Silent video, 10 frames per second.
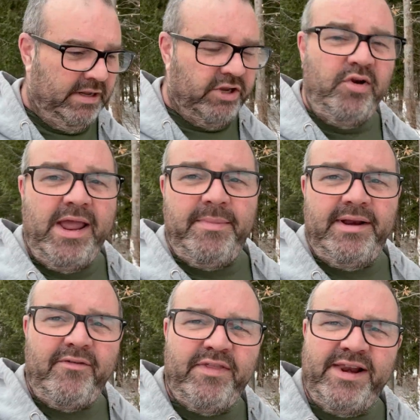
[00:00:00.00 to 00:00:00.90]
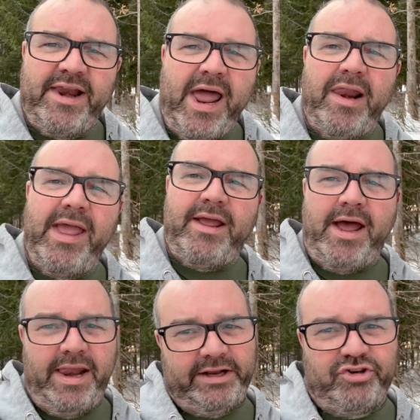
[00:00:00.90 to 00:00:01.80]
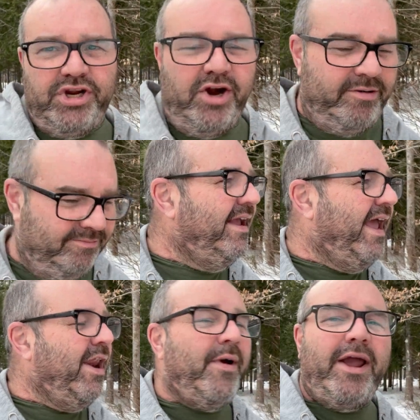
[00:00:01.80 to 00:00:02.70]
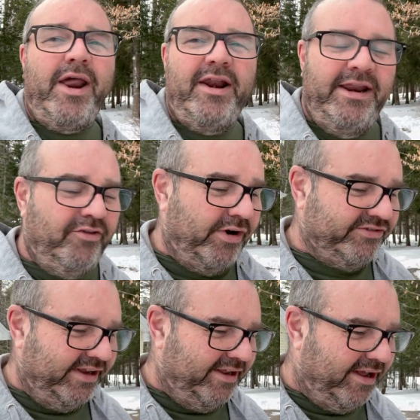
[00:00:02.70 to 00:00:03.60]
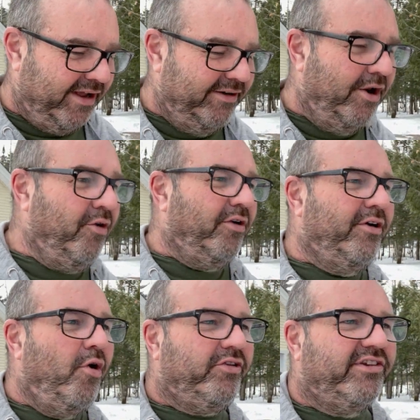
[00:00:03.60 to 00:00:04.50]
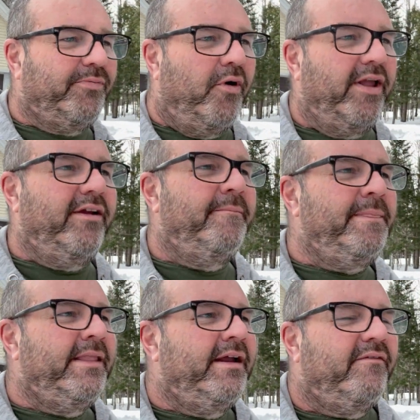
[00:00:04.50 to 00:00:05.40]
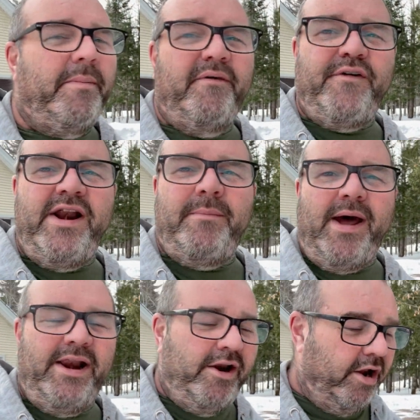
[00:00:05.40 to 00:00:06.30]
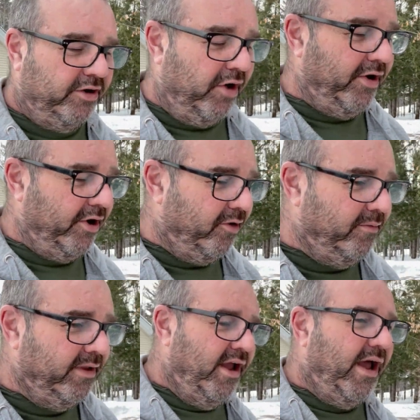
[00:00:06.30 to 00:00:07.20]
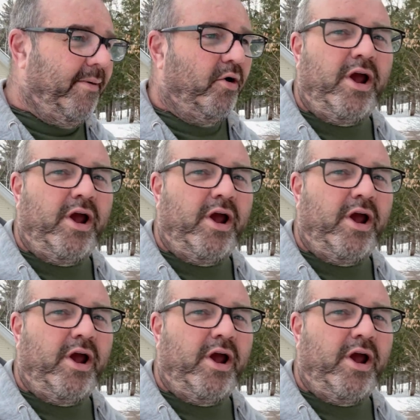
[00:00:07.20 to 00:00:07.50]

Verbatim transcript: you name it, everything that I like, I like to share. Anyway, I got an interesting uh, note, note this morning from a friend of mine in Ontario about